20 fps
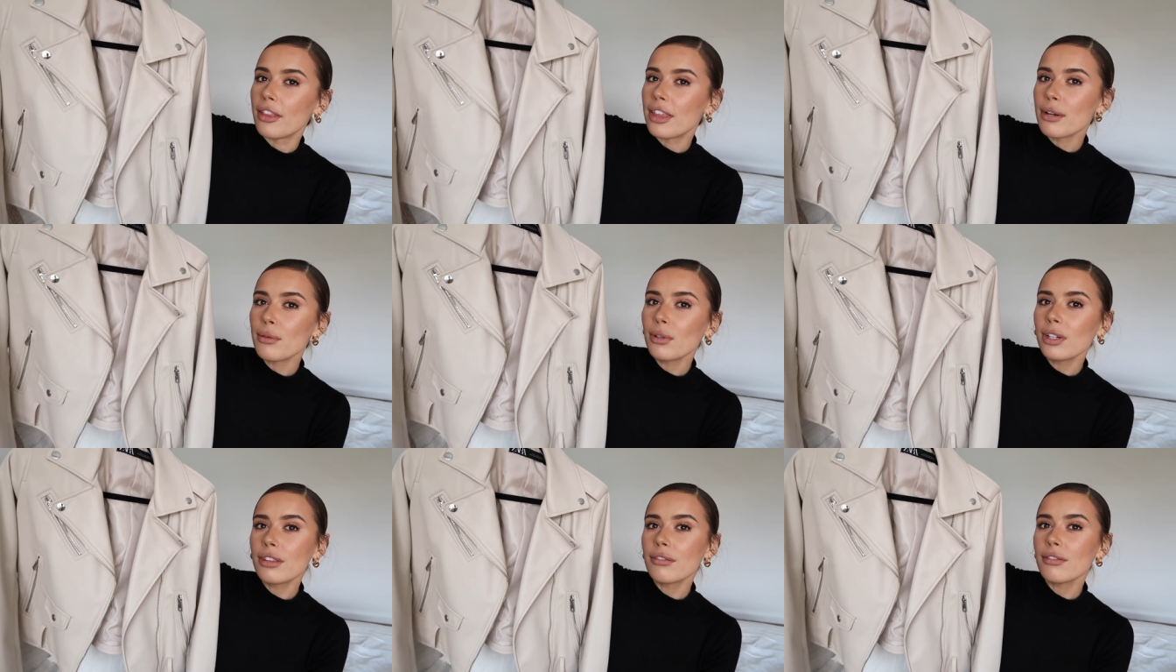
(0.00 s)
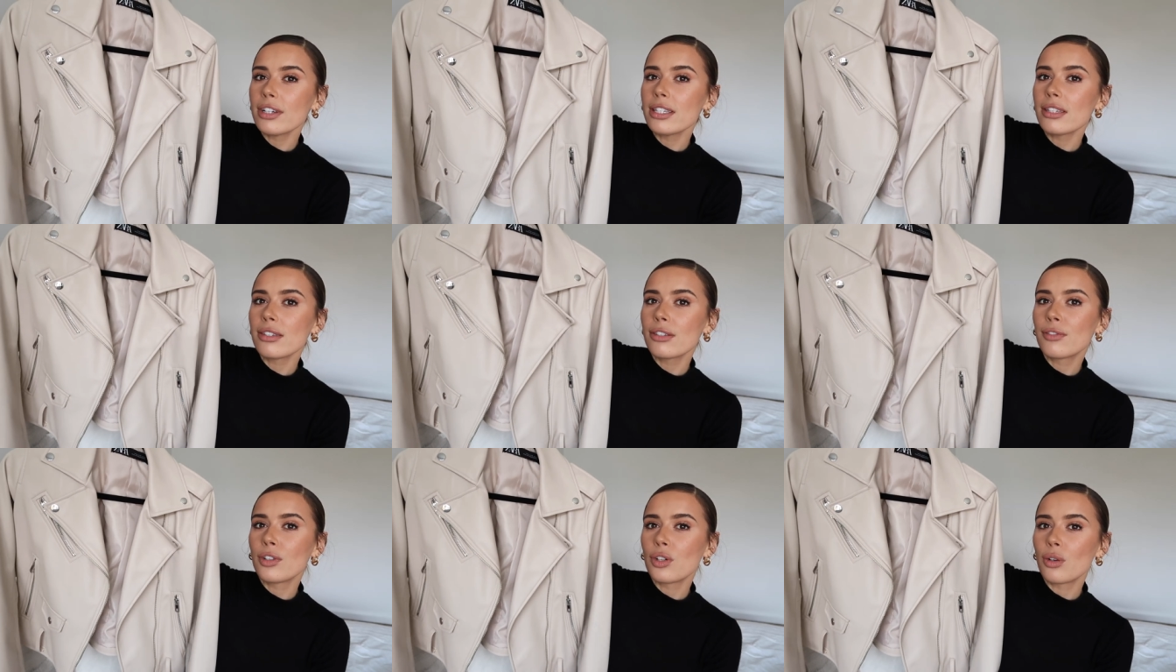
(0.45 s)
i think one of the
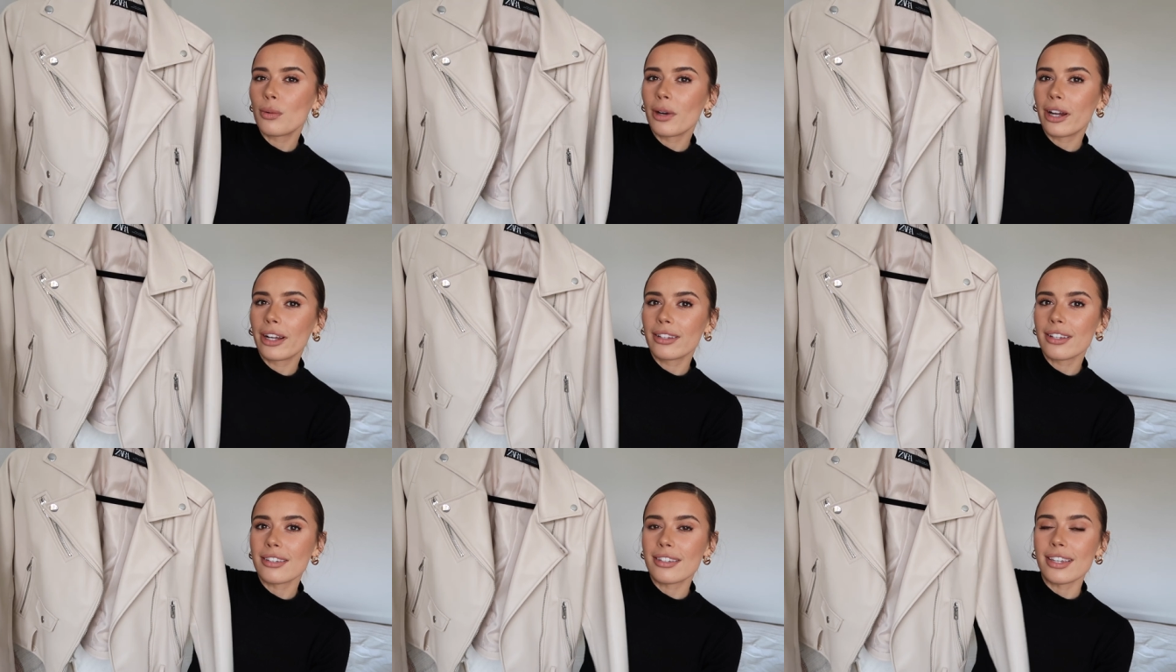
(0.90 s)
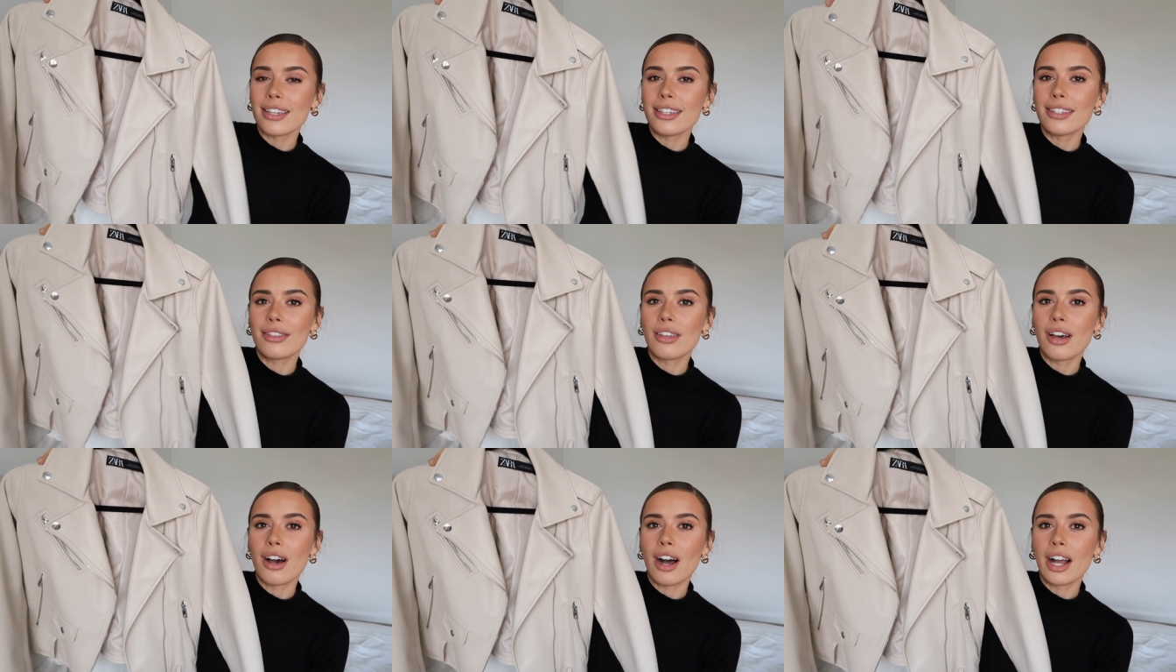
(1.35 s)
reasons for not wearing this
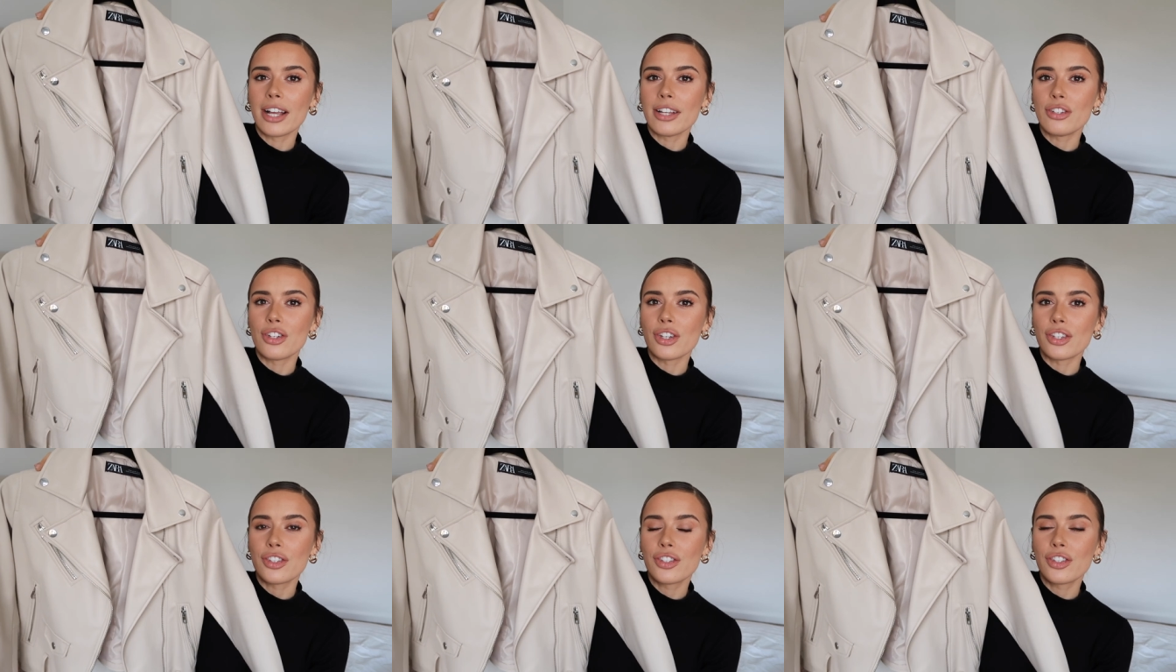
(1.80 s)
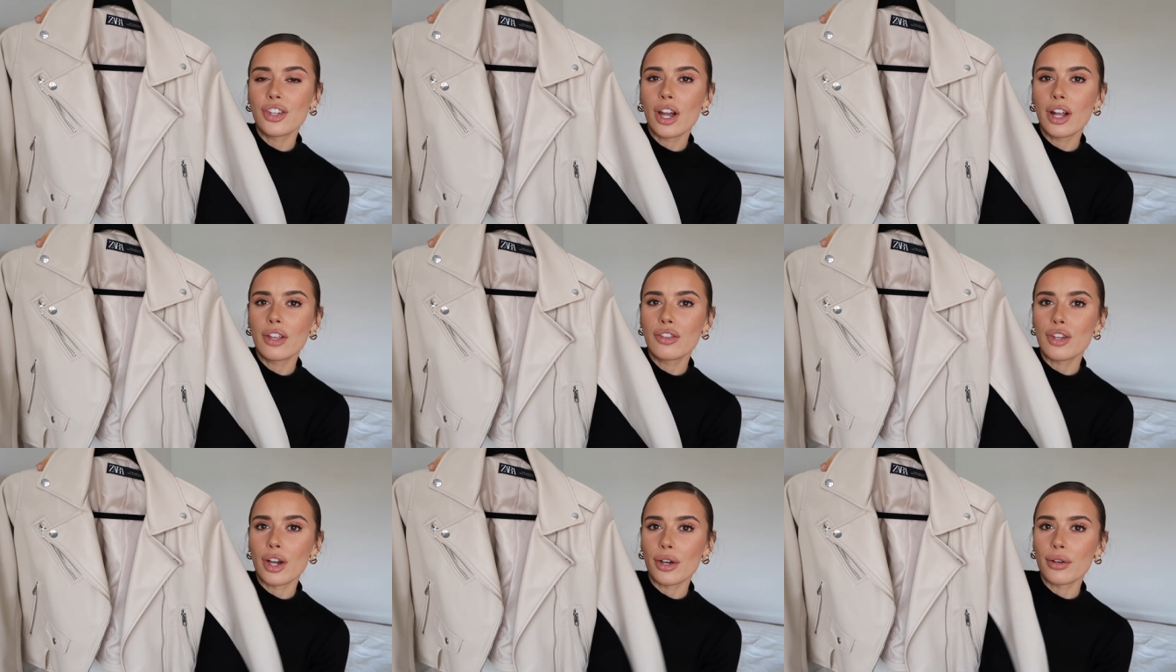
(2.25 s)
is that i
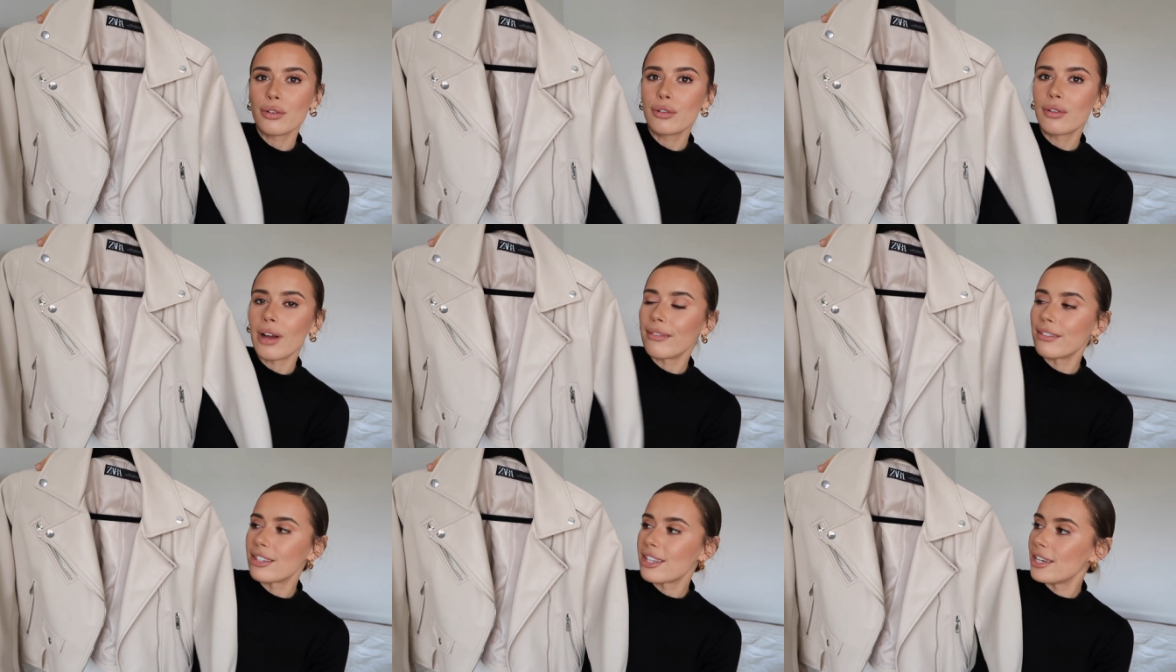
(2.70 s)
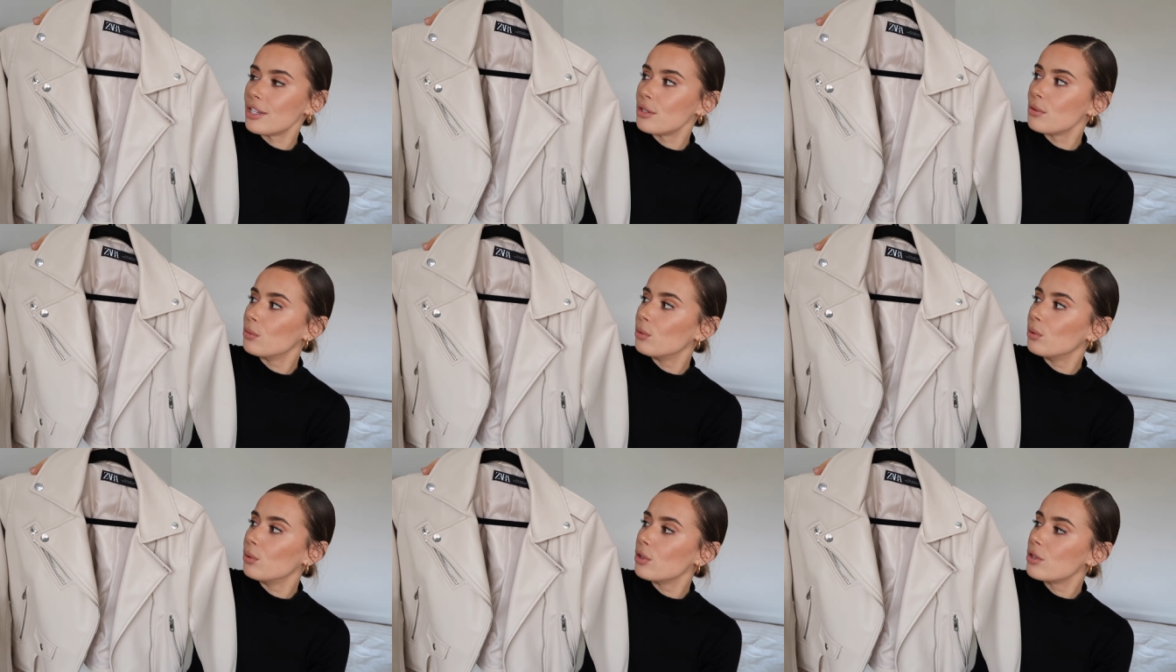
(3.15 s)
just don't gravitate
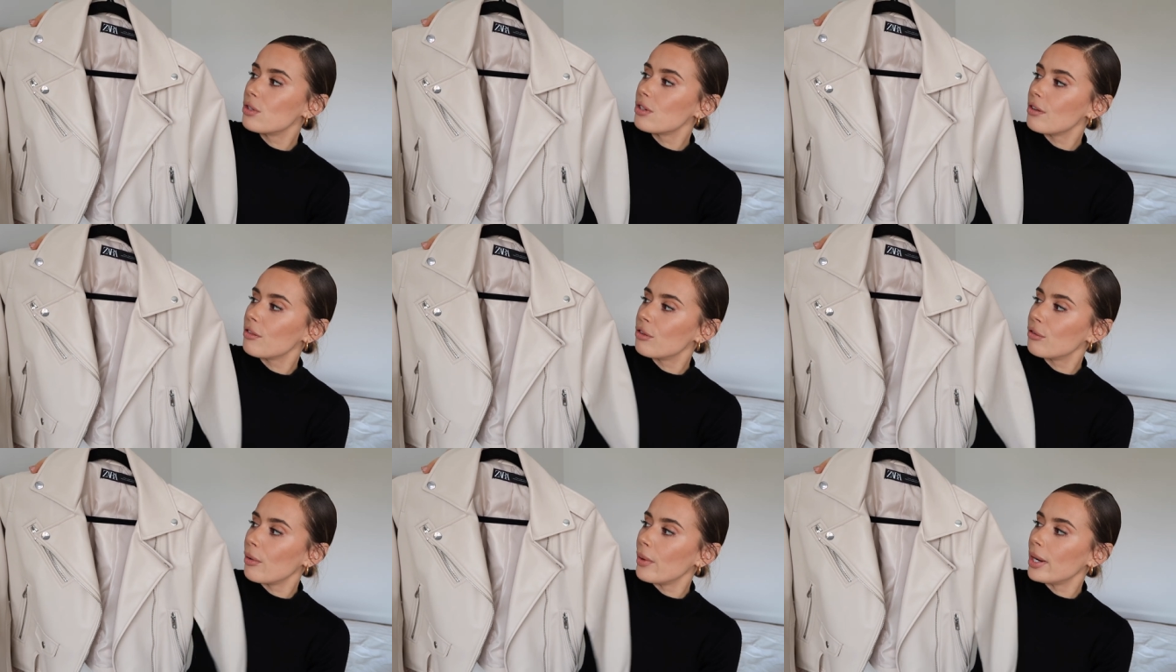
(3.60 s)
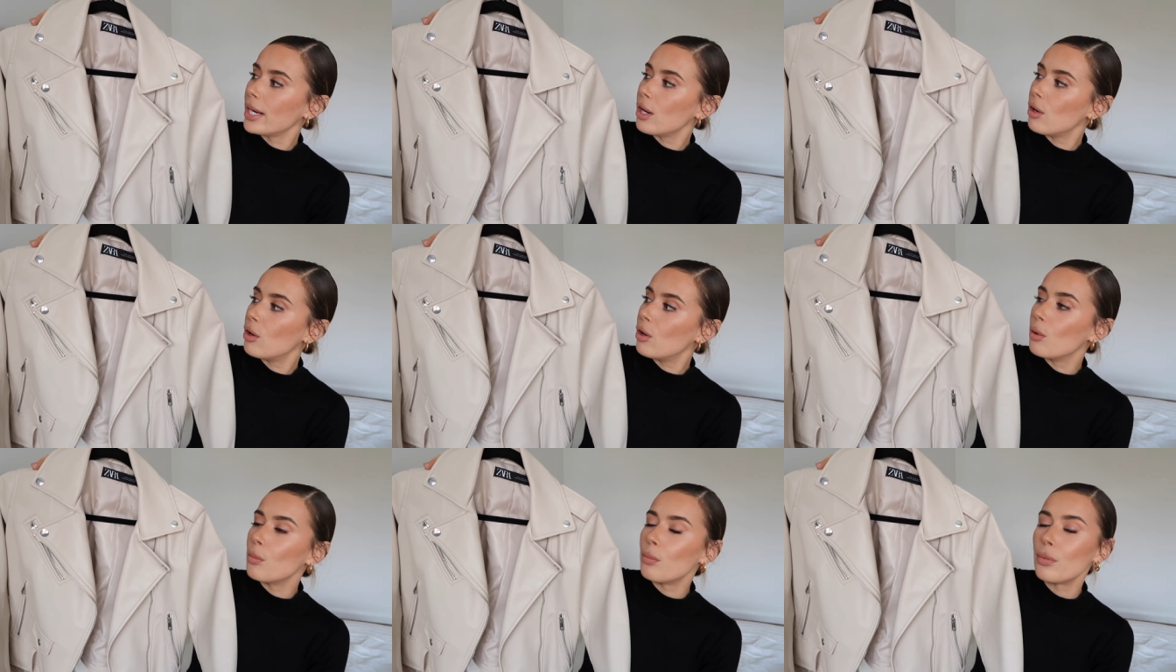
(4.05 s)
towards throwing
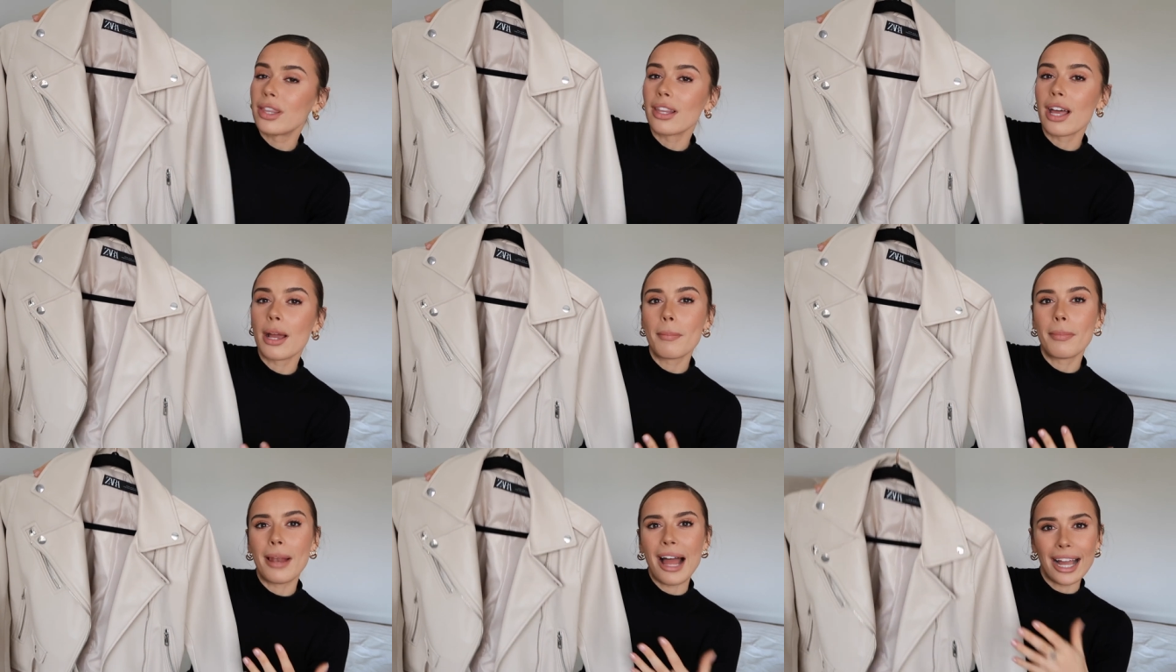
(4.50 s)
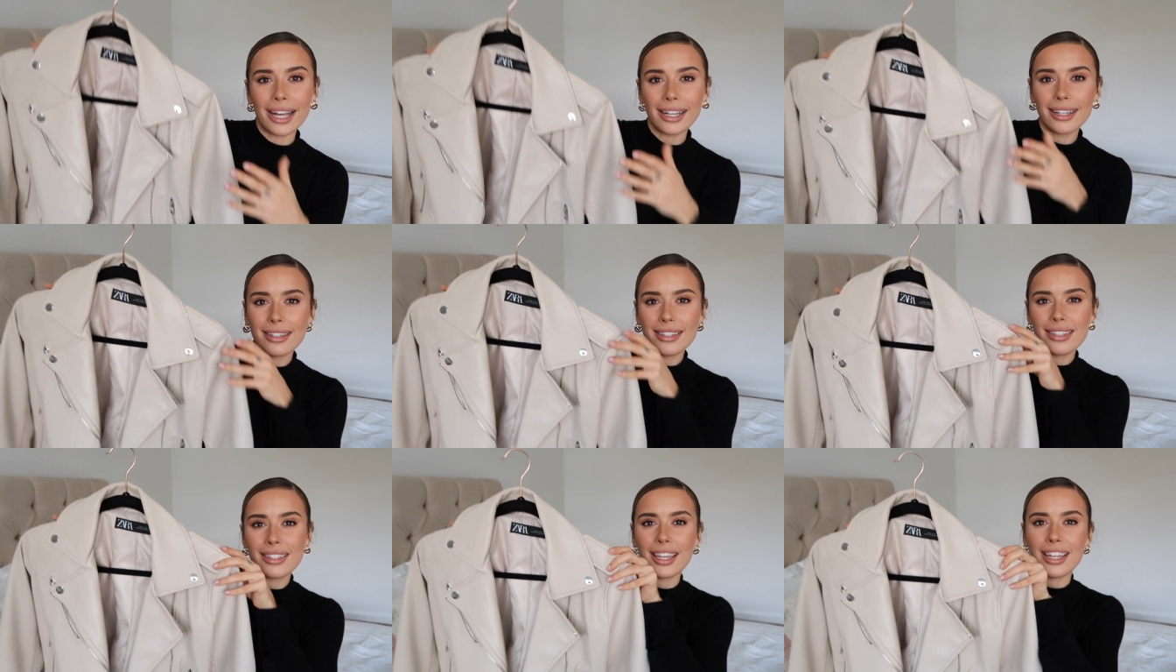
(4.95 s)
it on with like
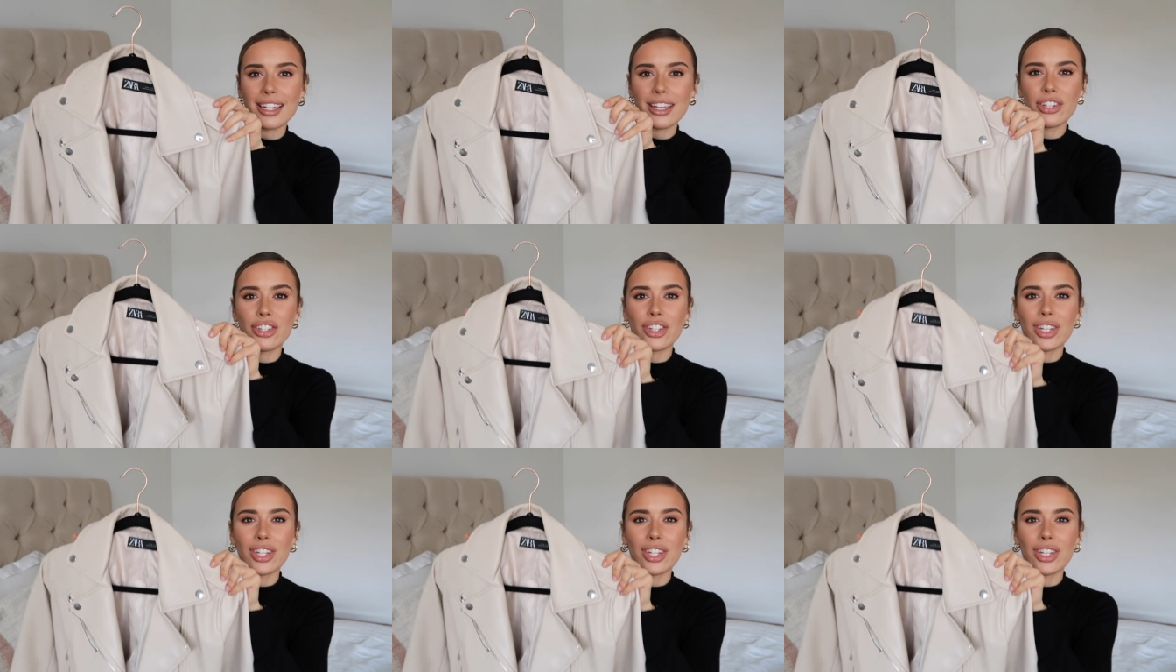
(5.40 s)
black skinny